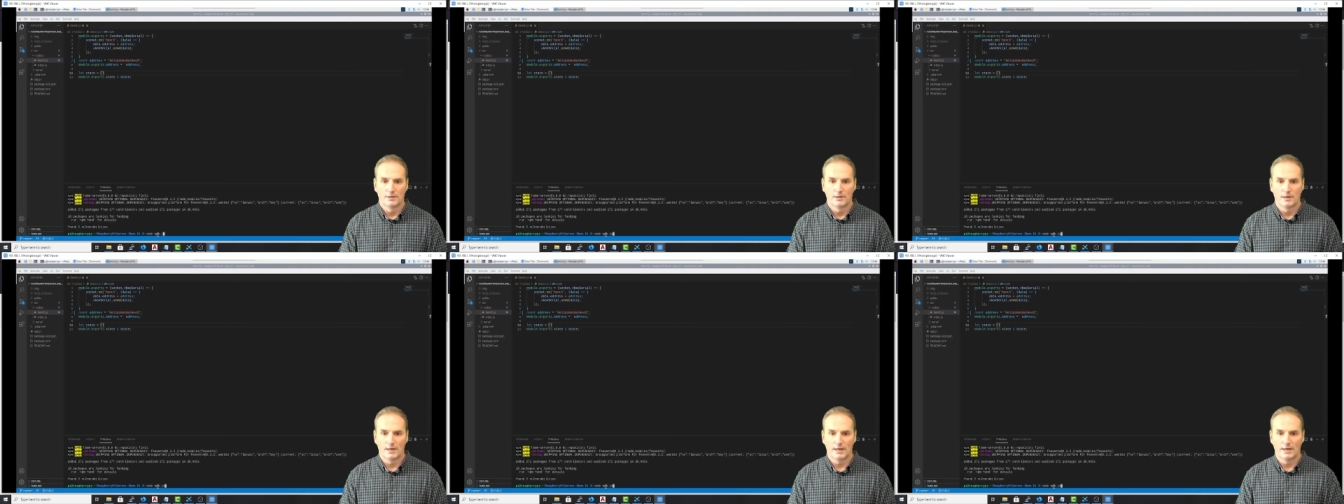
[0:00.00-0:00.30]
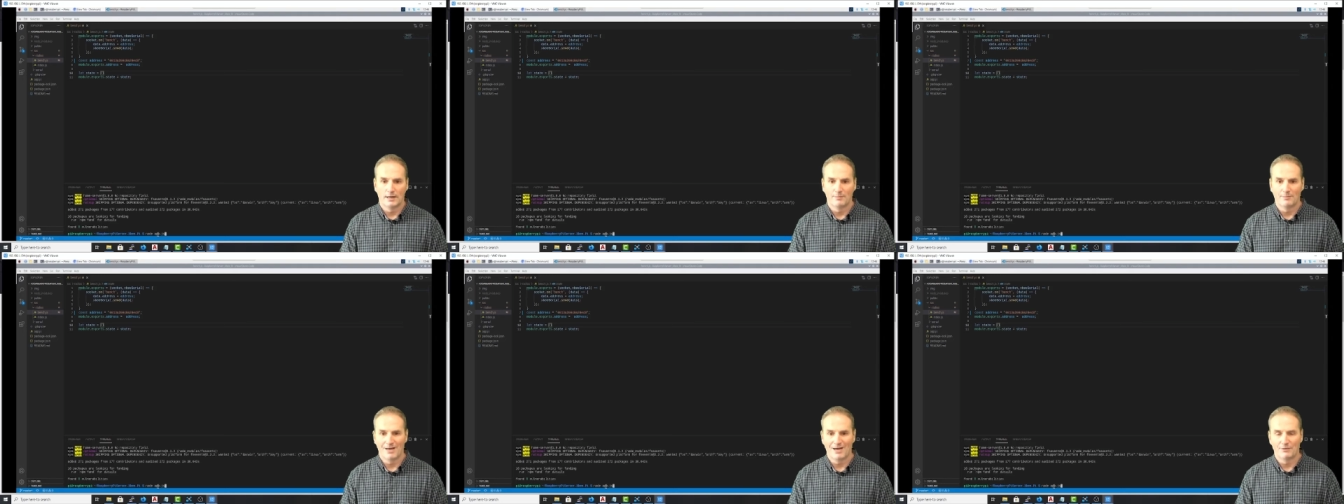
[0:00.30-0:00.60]

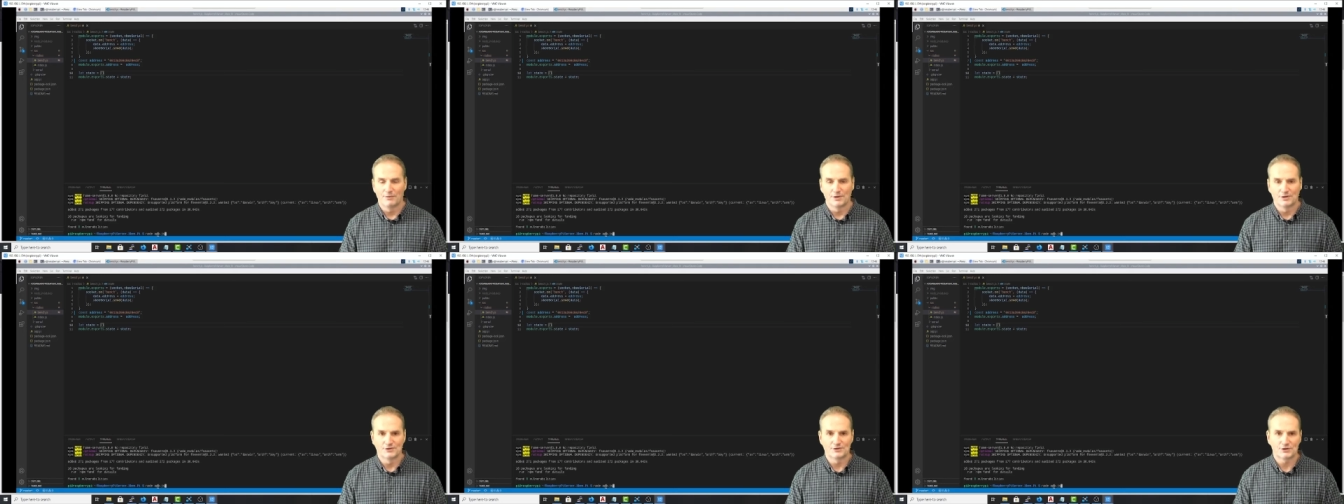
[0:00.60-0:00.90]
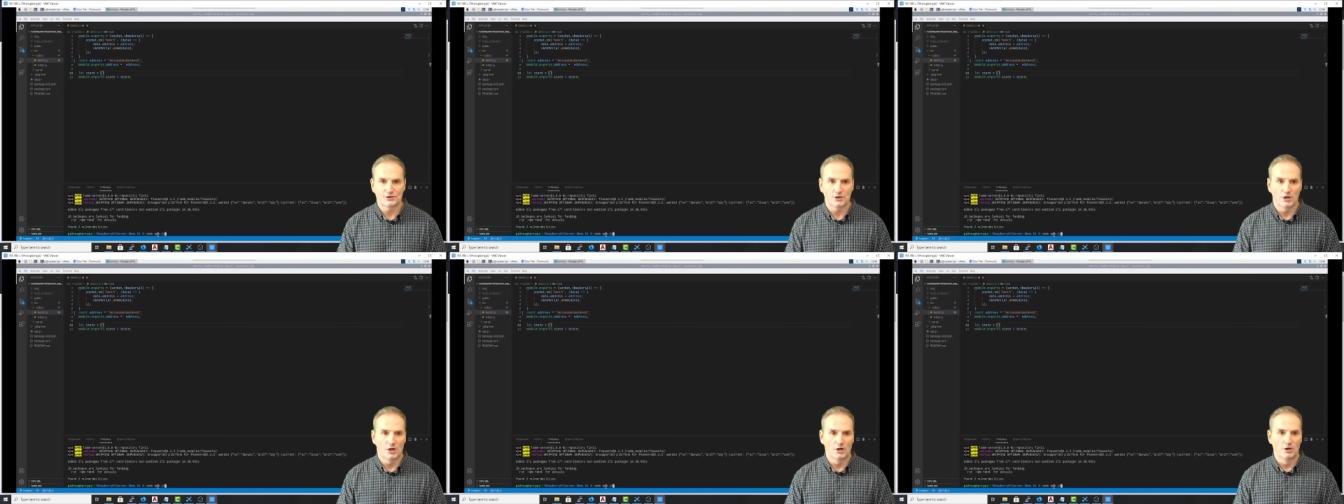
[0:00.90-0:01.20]
I would
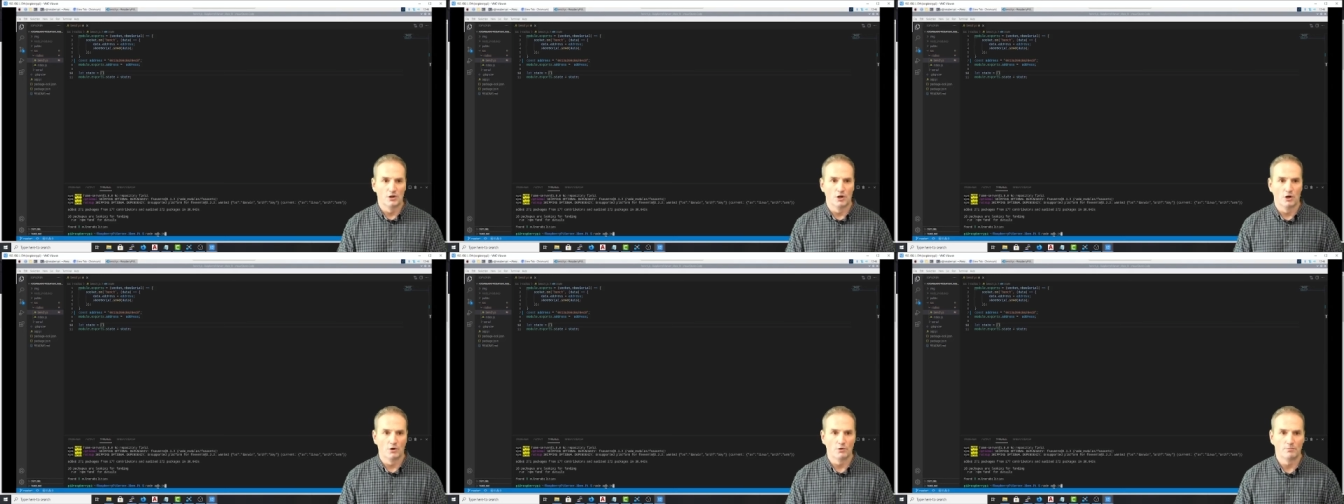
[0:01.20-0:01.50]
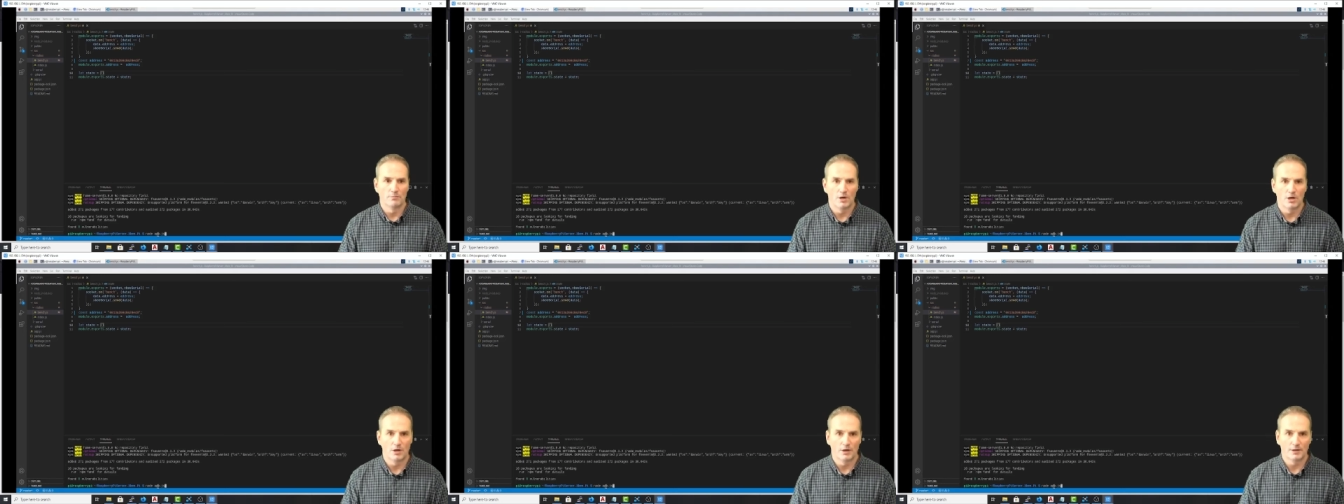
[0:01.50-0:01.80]
install
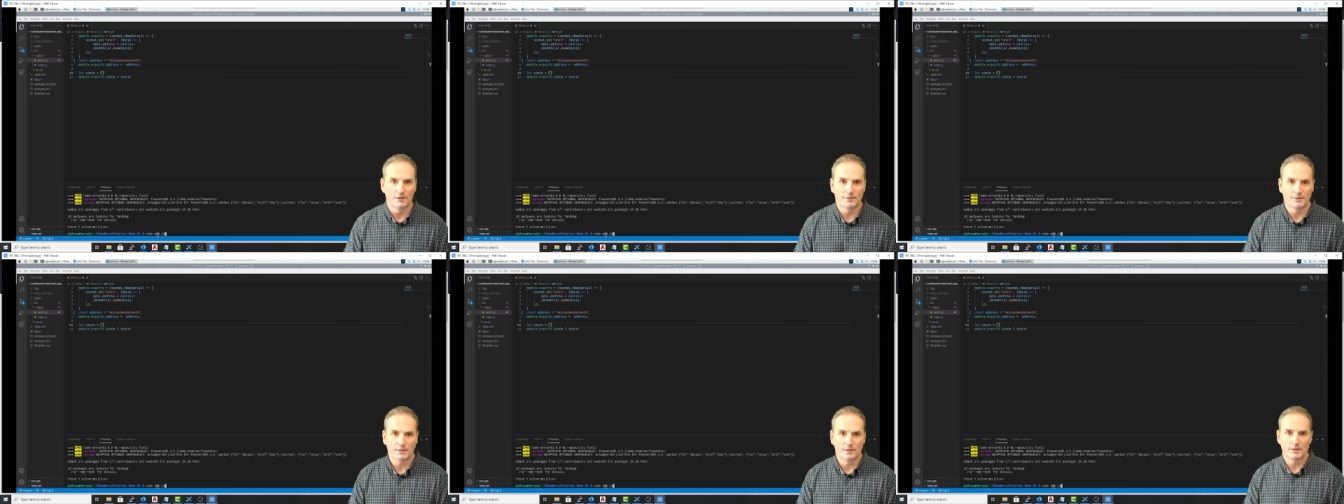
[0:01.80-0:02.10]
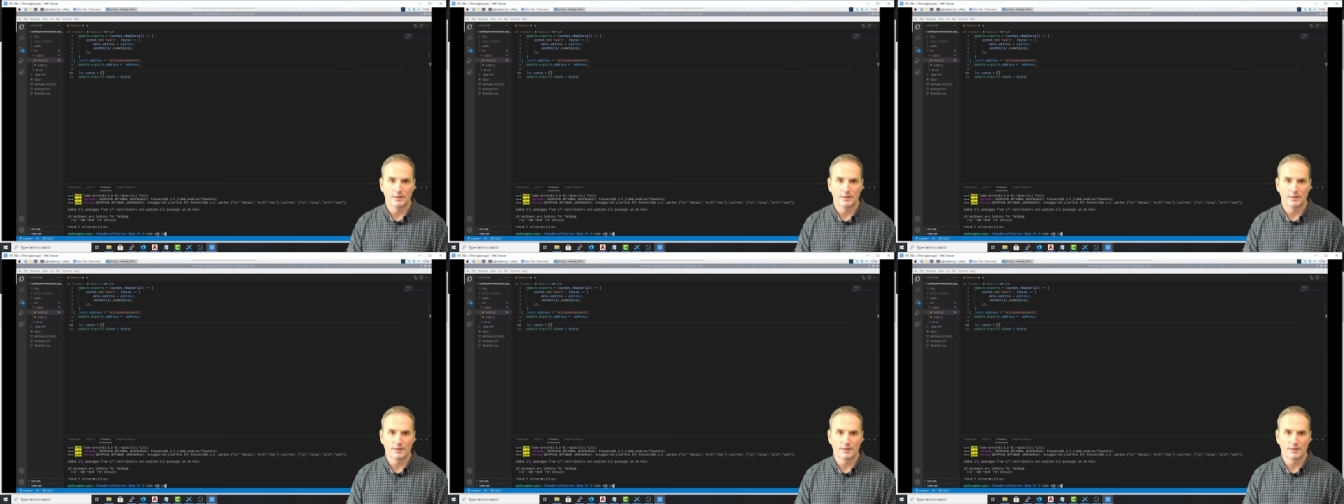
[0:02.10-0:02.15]
NodeMon,